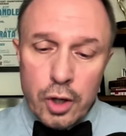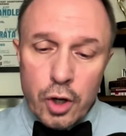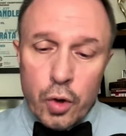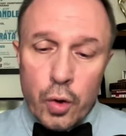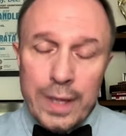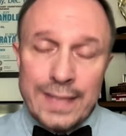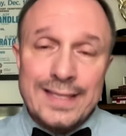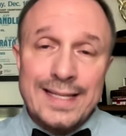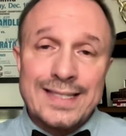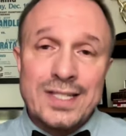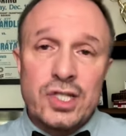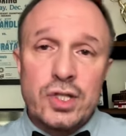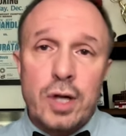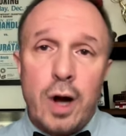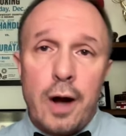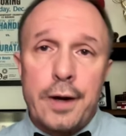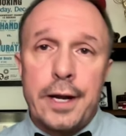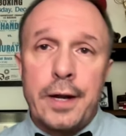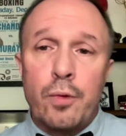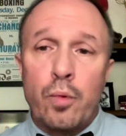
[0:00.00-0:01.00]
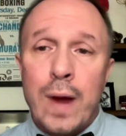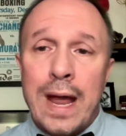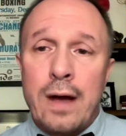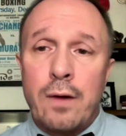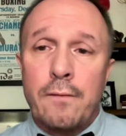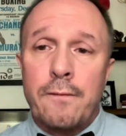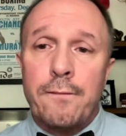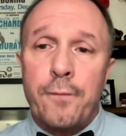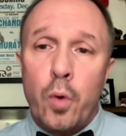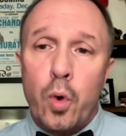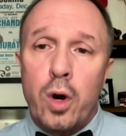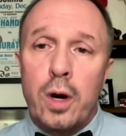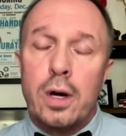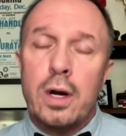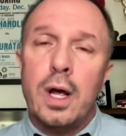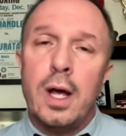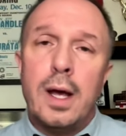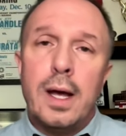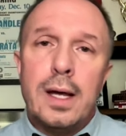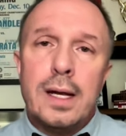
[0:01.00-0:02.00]
Chris is starting round
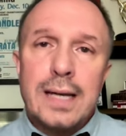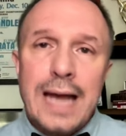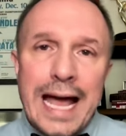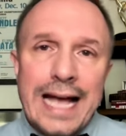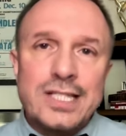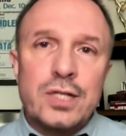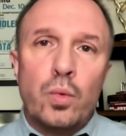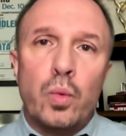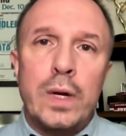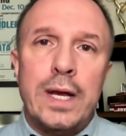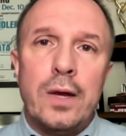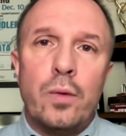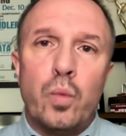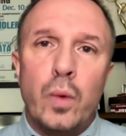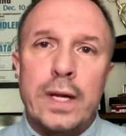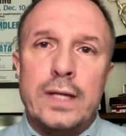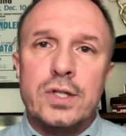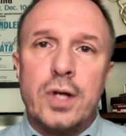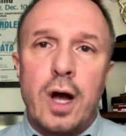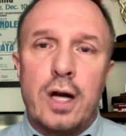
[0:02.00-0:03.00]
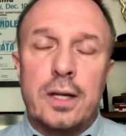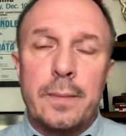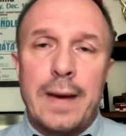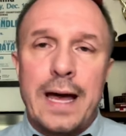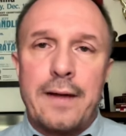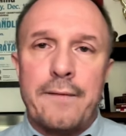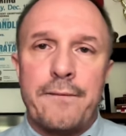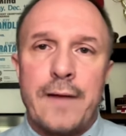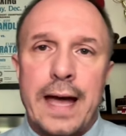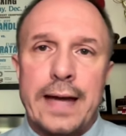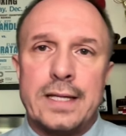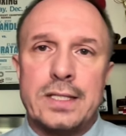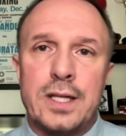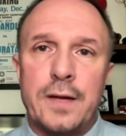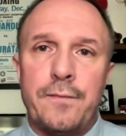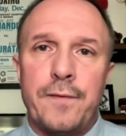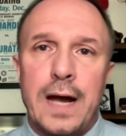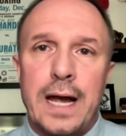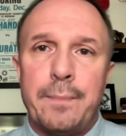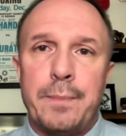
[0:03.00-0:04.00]
4. Last week, we talked about a
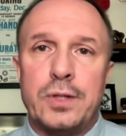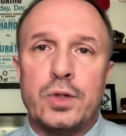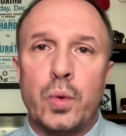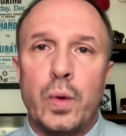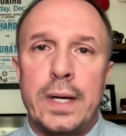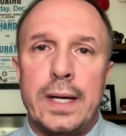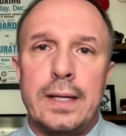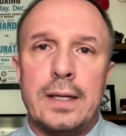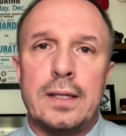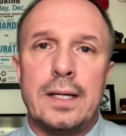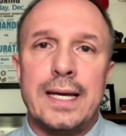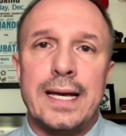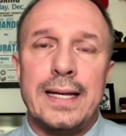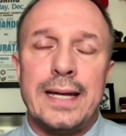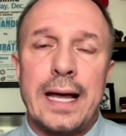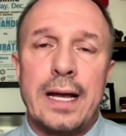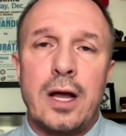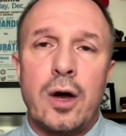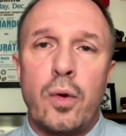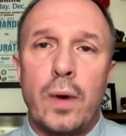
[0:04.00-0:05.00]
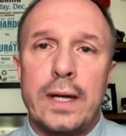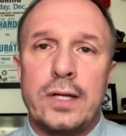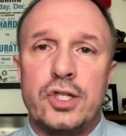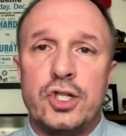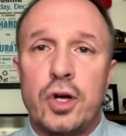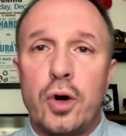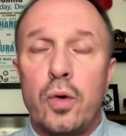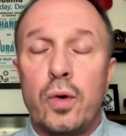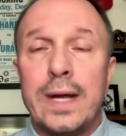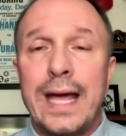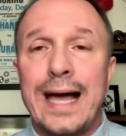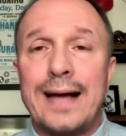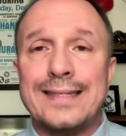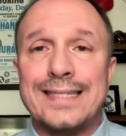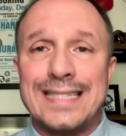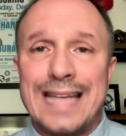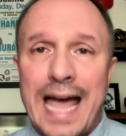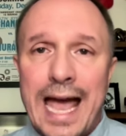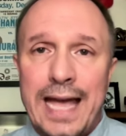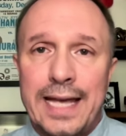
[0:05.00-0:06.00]
fantasy fight between Canelo and Joe
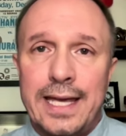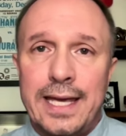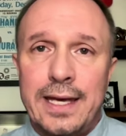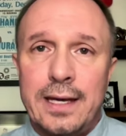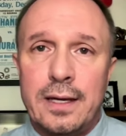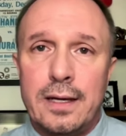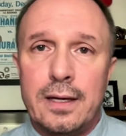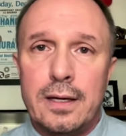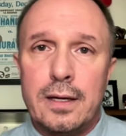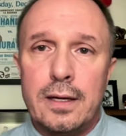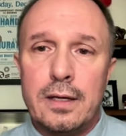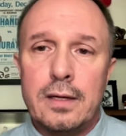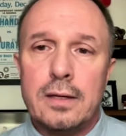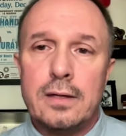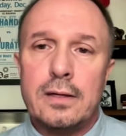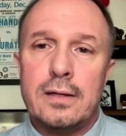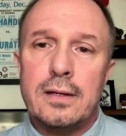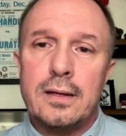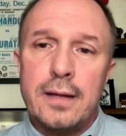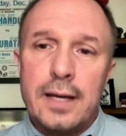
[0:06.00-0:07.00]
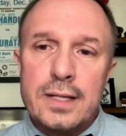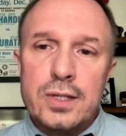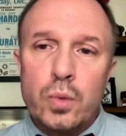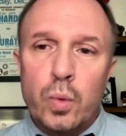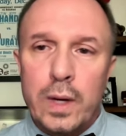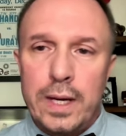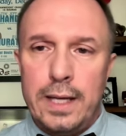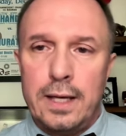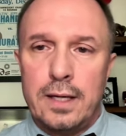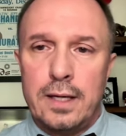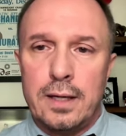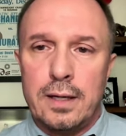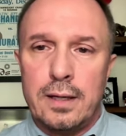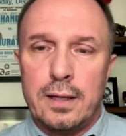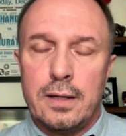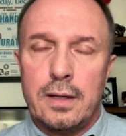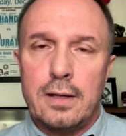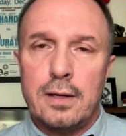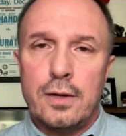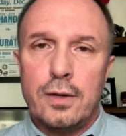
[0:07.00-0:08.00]
Calzaghe. This week,
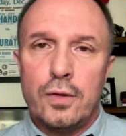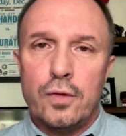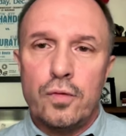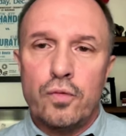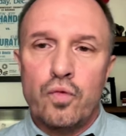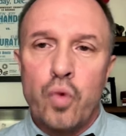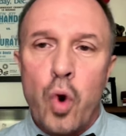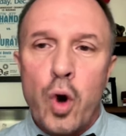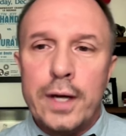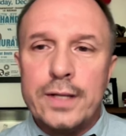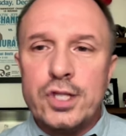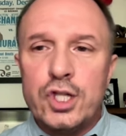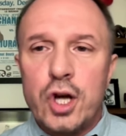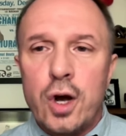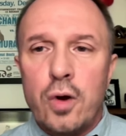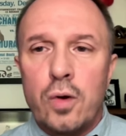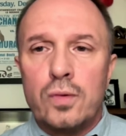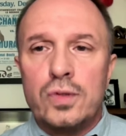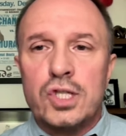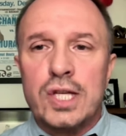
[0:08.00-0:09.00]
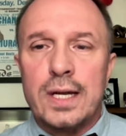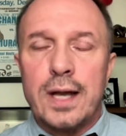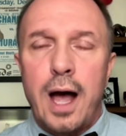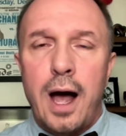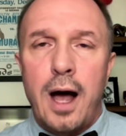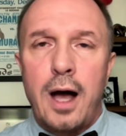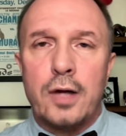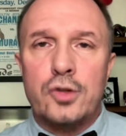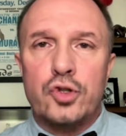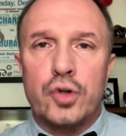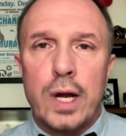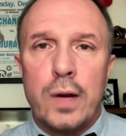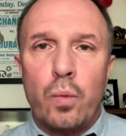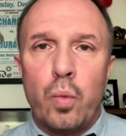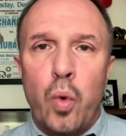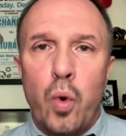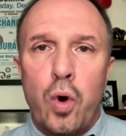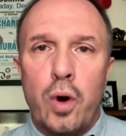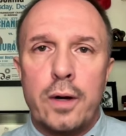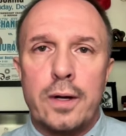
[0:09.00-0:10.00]
Roy Jones and Andre
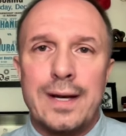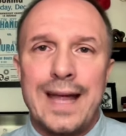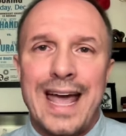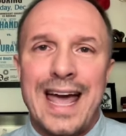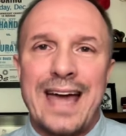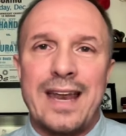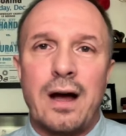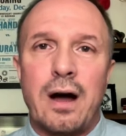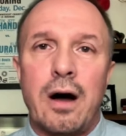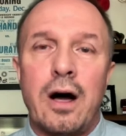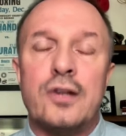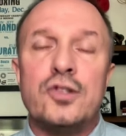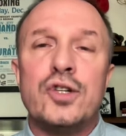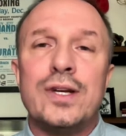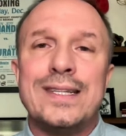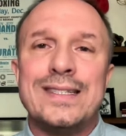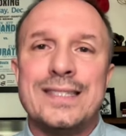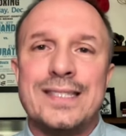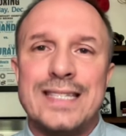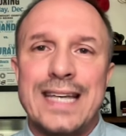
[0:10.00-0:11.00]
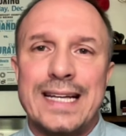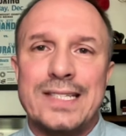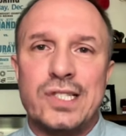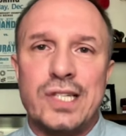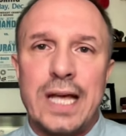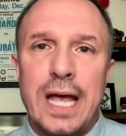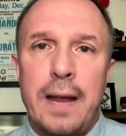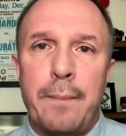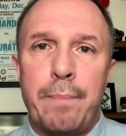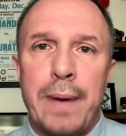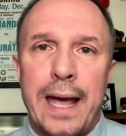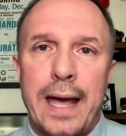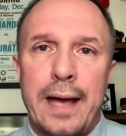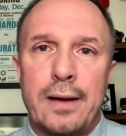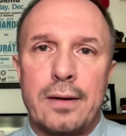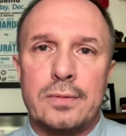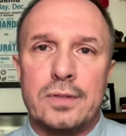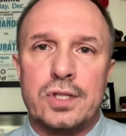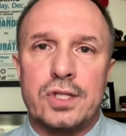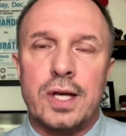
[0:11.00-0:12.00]
Ward at 168
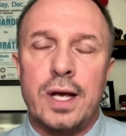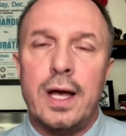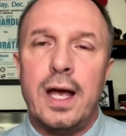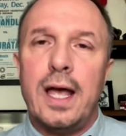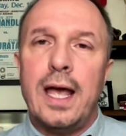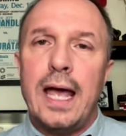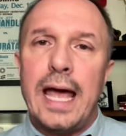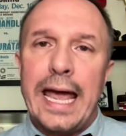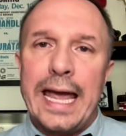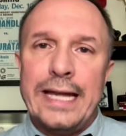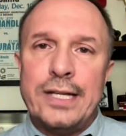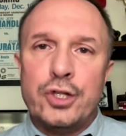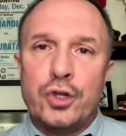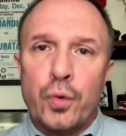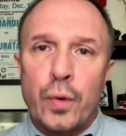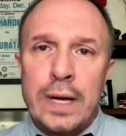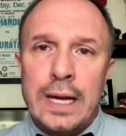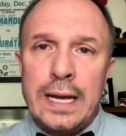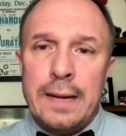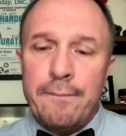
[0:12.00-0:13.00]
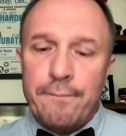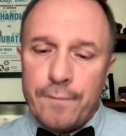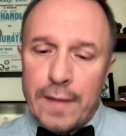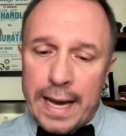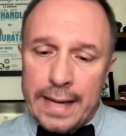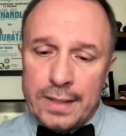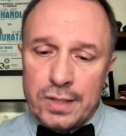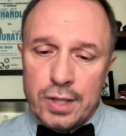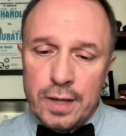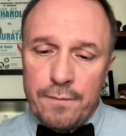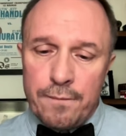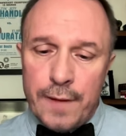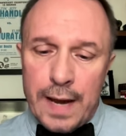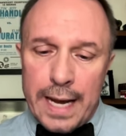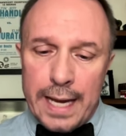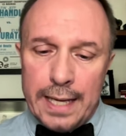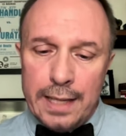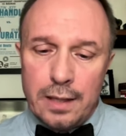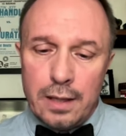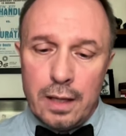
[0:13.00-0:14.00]
pounds. A dream fantasy
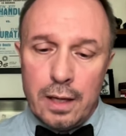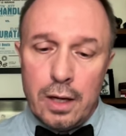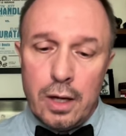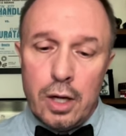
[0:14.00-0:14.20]
fight.